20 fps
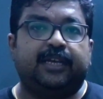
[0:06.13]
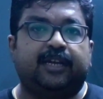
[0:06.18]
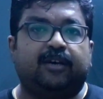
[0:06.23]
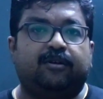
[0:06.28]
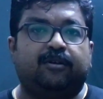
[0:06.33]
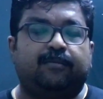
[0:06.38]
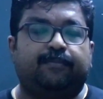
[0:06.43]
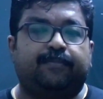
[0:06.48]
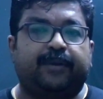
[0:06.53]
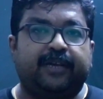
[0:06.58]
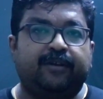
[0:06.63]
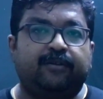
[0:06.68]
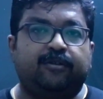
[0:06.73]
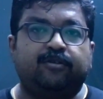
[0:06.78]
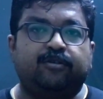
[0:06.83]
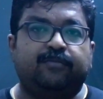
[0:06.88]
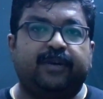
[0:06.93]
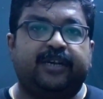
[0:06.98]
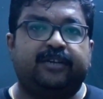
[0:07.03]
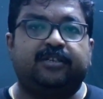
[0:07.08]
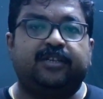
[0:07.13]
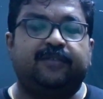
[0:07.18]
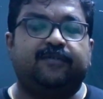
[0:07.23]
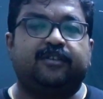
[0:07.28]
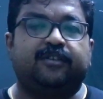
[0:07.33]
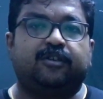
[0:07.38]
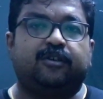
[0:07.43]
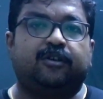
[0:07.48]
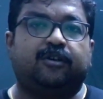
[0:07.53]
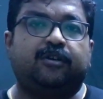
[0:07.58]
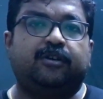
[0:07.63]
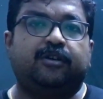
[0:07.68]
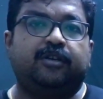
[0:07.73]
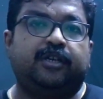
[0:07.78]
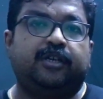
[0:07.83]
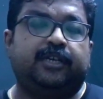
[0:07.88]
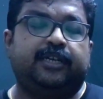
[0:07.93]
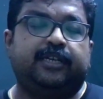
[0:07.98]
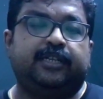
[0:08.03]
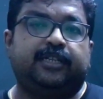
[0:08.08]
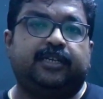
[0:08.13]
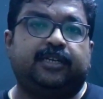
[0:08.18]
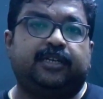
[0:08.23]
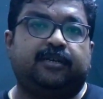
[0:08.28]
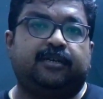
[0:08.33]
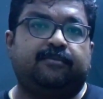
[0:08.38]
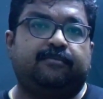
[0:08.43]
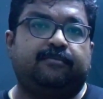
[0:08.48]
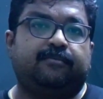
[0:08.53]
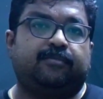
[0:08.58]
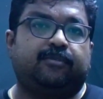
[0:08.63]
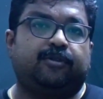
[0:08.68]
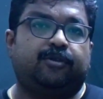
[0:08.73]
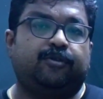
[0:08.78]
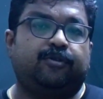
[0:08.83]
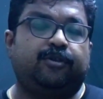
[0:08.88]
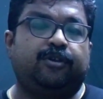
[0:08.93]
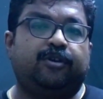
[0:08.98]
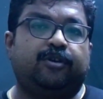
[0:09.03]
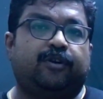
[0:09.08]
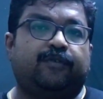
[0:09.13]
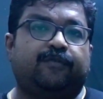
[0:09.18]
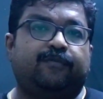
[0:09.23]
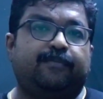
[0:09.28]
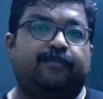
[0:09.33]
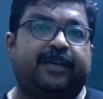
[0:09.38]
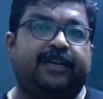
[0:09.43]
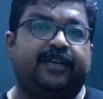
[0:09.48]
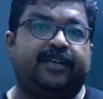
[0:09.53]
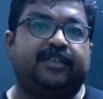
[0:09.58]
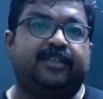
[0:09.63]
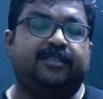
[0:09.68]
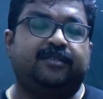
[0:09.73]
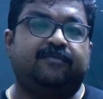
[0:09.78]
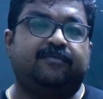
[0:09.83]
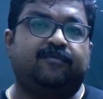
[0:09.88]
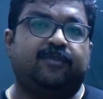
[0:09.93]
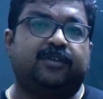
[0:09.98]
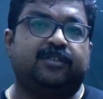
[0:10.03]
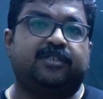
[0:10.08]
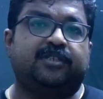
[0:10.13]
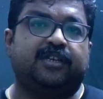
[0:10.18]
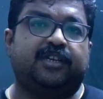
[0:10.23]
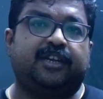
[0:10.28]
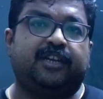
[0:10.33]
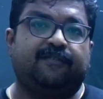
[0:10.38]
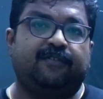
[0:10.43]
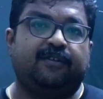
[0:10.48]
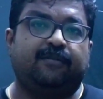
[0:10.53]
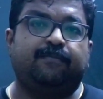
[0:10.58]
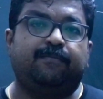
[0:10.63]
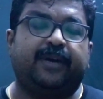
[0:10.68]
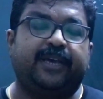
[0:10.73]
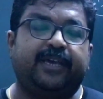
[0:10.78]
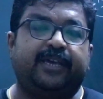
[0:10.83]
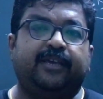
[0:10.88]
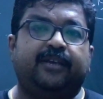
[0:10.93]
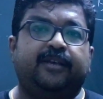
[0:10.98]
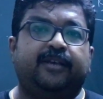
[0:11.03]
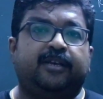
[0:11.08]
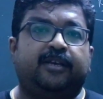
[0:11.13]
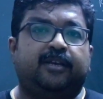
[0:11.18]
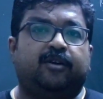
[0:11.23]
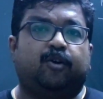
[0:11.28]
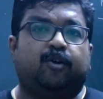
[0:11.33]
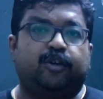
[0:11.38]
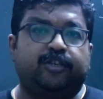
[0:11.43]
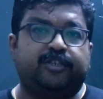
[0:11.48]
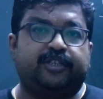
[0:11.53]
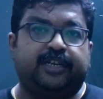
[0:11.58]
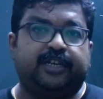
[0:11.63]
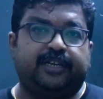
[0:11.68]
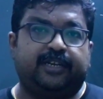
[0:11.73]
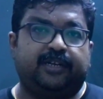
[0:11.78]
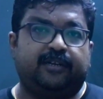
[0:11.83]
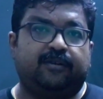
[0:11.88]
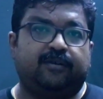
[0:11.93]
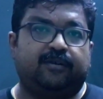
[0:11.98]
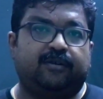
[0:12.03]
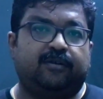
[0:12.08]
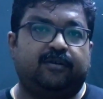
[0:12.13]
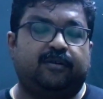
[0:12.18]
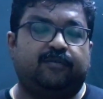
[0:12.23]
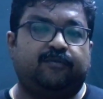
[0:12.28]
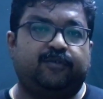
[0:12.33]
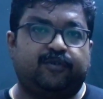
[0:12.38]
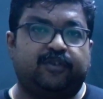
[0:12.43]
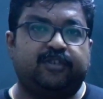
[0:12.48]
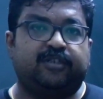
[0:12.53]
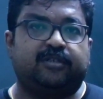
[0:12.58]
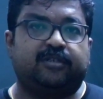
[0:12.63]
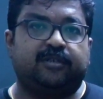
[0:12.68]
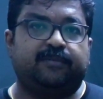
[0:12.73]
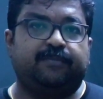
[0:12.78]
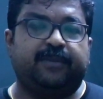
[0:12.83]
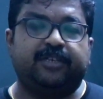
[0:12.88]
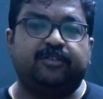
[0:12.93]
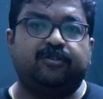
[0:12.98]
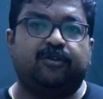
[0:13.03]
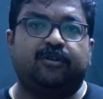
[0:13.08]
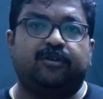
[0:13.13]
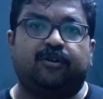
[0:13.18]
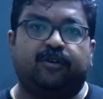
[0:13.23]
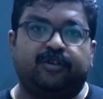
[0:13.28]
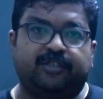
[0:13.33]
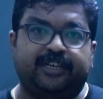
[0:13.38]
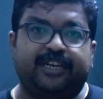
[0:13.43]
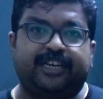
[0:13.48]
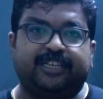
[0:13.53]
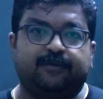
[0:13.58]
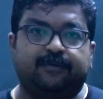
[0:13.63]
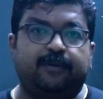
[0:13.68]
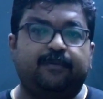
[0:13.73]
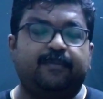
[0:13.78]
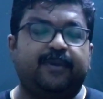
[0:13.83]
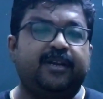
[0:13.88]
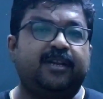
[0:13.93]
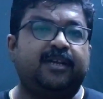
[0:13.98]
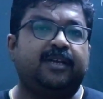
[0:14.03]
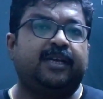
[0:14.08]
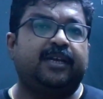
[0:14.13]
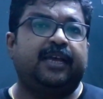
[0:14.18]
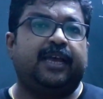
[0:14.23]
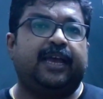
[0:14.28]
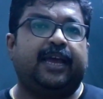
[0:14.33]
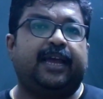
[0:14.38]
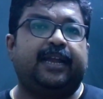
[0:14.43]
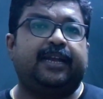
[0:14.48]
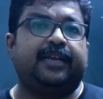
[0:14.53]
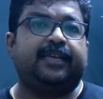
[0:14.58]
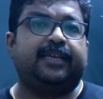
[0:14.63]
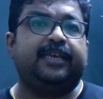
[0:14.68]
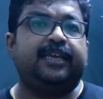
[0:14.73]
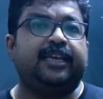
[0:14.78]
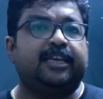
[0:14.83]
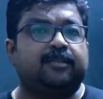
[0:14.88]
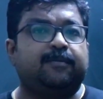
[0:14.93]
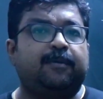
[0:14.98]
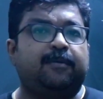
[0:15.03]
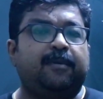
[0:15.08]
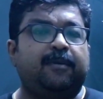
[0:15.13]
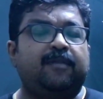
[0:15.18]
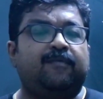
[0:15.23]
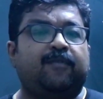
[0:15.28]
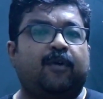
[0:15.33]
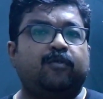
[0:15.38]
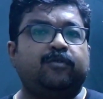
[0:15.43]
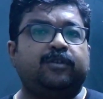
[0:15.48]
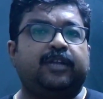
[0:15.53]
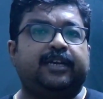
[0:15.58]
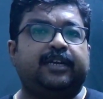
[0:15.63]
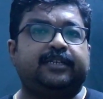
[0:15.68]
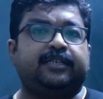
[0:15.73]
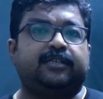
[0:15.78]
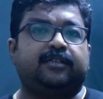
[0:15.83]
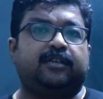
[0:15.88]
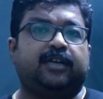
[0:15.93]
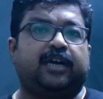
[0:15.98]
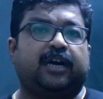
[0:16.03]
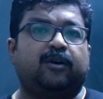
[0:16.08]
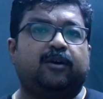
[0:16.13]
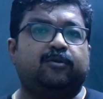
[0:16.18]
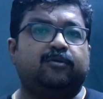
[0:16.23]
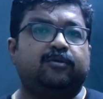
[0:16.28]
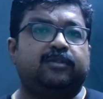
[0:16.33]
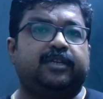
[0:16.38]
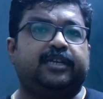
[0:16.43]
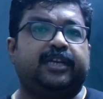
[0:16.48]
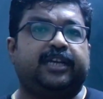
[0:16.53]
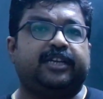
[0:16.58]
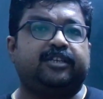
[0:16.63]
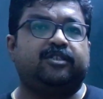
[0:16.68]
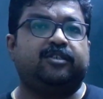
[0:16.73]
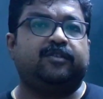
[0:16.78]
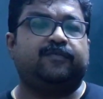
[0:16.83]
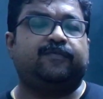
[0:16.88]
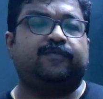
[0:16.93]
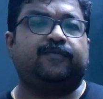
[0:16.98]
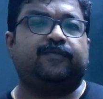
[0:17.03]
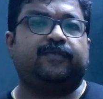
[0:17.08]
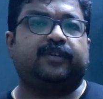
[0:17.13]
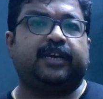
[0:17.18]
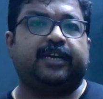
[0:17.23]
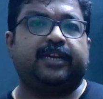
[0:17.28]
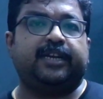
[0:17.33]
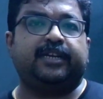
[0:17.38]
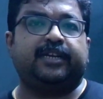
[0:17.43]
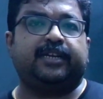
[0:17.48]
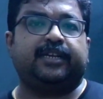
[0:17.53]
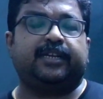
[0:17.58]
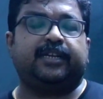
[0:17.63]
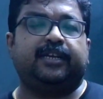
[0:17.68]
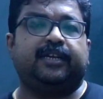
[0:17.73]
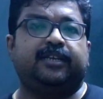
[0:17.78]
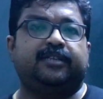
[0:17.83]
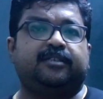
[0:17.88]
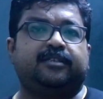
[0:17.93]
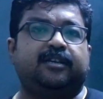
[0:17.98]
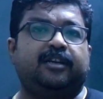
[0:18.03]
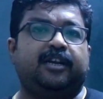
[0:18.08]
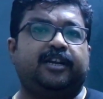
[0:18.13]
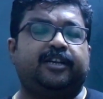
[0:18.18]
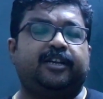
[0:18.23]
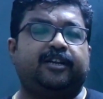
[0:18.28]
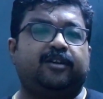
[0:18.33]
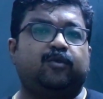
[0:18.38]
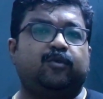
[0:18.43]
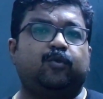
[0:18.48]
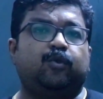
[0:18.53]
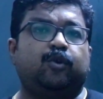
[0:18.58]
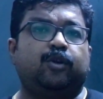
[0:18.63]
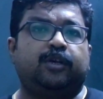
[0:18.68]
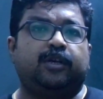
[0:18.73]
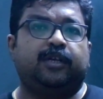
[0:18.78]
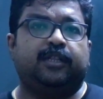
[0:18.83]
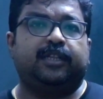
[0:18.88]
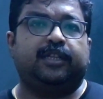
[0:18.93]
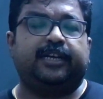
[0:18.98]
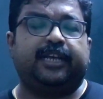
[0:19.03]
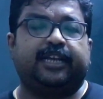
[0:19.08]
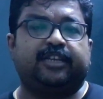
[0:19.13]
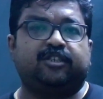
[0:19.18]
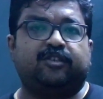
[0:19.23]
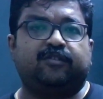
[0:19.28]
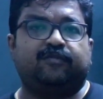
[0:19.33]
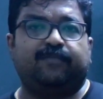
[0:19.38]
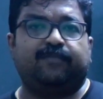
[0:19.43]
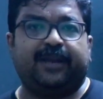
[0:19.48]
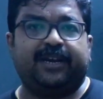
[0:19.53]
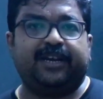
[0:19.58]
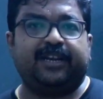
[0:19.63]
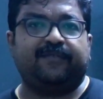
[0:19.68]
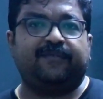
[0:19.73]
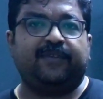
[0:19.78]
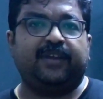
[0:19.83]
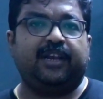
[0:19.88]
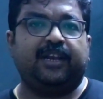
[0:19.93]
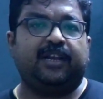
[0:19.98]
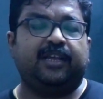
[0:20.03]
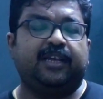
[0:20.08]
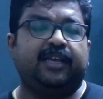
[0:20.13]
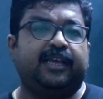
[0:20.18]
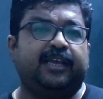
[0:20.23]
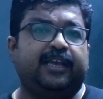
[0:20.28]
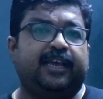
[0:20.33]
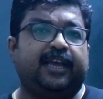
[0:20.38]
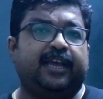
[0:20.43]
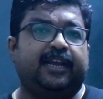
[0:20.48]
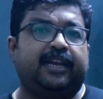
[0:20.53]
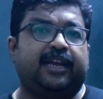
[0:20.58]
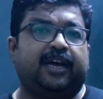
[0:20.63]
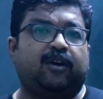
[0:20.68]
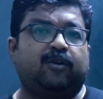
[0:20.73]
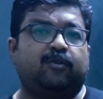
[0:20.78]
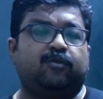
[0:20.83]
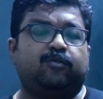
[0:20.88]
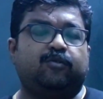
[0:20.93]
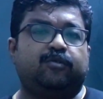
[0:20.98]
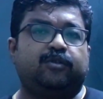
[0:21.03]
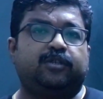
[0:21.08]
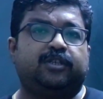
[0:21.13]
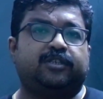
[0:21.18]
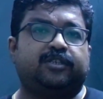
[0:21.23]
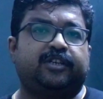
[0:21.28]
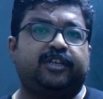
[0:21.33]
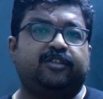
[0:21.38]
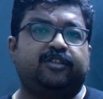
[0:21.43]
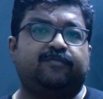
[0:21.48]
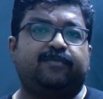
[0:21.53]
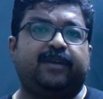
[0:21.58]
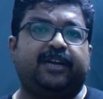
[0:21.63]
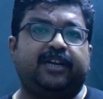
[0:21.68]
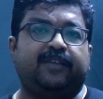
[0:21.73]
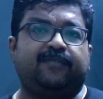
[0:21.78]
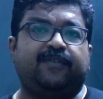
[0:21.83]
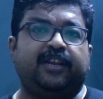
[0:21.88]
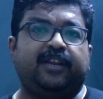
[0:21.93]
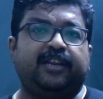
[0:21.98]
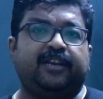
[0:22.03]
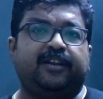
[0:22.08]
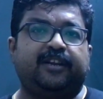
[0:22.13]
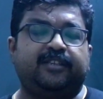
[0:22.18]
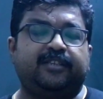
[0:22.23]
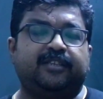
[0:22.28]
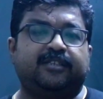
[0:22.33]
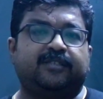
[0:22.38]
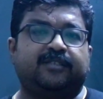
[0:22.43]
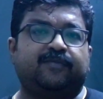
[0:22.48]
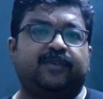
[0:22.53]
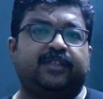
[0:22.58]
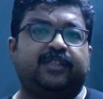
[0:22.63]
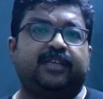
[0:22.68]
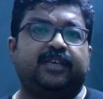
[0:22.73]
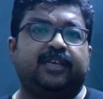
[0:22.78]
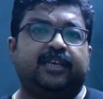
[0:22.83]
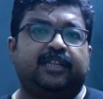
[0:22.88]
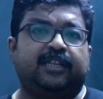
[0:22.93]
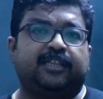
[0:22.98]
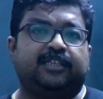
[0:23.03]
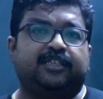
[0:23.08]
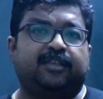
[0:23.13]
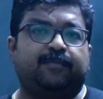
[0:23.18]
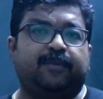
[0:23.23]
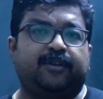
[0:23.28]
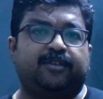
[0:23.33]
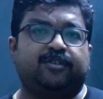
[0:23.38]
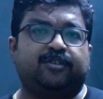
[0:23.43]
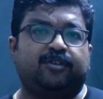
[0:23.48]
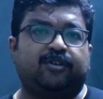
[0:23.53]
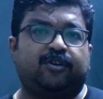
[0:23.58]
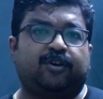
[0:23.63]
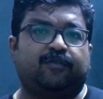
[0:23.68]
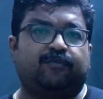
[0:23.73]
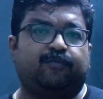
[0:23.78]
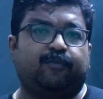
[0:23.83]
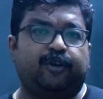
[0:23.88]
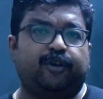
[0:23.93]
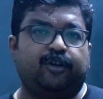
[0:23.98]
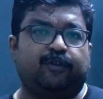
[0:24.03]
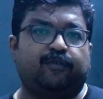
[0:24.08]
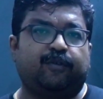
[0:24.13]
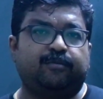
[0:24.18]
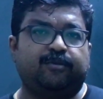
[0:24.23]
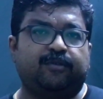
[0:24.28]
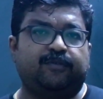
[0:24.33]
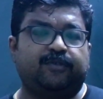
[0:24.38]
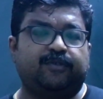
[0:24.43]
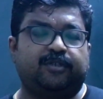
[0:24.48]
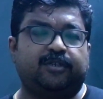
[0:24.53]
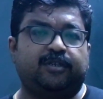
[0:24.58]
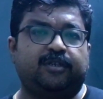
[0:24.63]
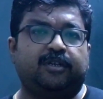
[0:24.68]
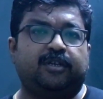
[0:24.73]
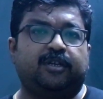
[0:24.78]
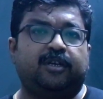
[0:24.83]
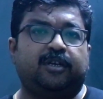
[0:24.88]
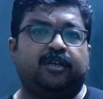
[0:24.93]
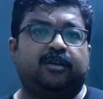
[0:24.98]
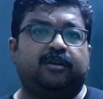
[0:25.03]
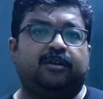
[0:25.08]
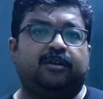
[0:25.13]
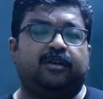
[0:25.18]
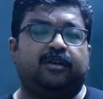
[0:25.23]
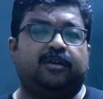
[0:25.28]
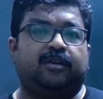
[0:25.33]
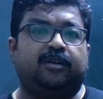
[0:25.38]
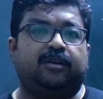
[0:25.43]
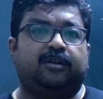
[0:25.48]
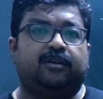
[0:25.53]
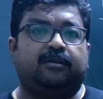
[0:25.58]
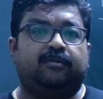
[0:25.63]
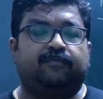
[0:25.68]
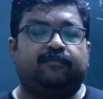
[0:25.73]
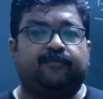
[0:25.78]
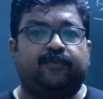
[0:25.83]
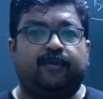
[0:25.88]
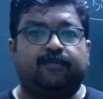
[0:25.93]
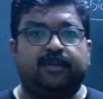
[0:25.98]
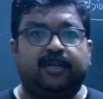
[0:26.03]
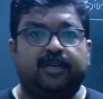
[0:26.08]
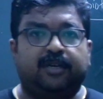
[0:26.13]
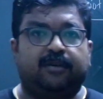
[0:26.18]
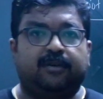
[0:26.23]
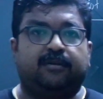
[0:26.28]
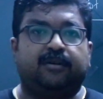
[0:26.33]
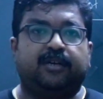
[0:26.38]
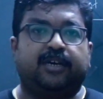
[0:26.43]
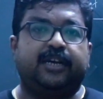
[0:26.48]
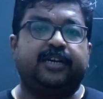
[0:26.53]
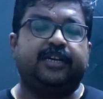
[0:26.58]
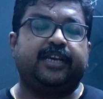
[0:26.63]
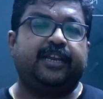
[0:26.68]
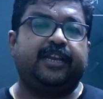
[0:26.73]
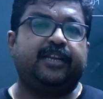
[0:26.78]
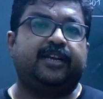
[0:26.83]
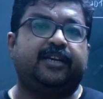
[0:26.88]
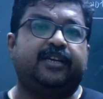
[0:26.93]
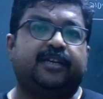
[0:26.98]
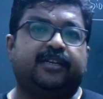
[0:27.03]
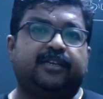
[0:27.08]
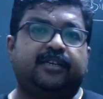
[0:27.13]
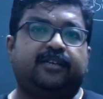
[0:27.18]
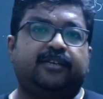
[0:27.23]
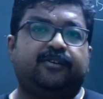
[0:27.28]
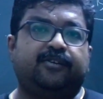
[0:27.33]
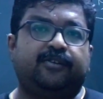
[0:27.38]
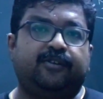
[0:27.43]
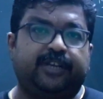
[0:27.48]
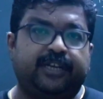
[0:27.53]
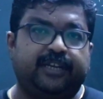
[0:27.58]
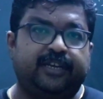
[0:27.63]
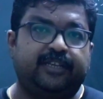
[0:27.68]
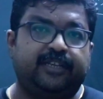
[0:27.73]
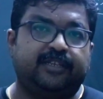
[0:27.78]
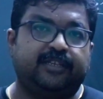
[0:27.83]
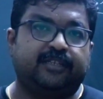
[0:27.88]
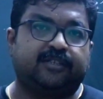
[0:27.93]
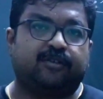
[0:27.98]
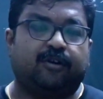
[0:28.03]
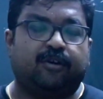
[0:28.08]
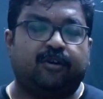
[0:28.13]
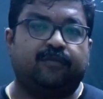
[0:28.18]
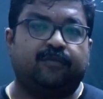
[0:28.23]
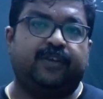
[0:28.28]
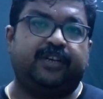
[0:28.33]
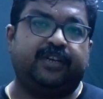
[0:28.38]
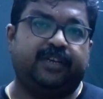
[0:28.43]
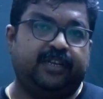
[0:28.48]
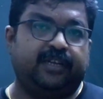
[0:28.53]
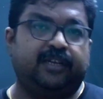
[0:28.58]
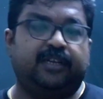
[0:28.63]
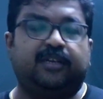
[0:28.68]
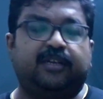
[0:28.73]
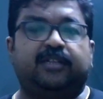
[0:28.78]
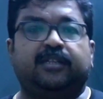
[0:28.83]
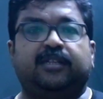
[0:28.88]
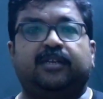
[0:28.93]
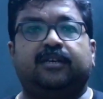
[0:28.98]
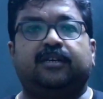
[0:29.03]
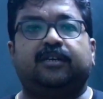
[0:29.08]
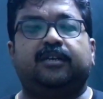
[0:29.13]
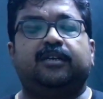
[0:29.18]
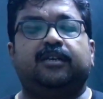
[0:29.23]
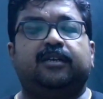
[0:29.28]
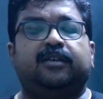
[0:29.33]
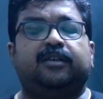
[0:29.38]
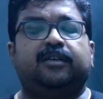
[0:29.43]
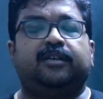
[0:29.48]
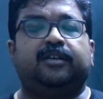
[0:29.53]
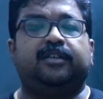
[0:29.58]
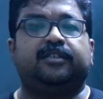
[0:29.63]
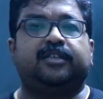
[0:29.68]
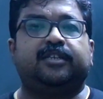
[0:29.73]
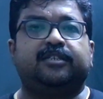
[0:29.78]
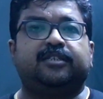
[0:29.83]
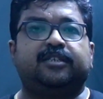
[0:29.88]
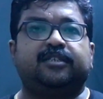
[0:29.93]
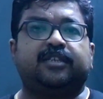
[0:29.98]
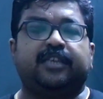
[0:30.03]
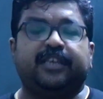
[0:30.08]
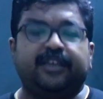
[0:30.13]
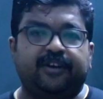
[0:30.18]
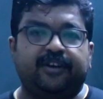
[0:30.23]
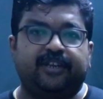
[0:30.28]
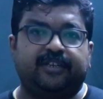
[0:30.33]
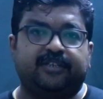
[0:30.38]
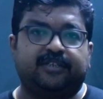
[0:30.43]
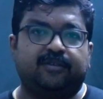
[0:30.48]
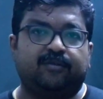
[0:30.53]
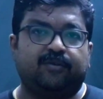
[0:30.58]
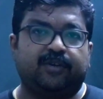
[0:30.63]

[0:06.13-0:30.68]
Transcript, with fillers: Now prior to Biot-Savart's law, the theory of magnetism was developed by Oersted, which was based on Oersted experiment, and he experimentally found that how the direction of current is related to the direction of magnetic field and how the strength of magnetic field increases when the separation of point of observation uh, from the current carrying conductor decreases or when the distances increased.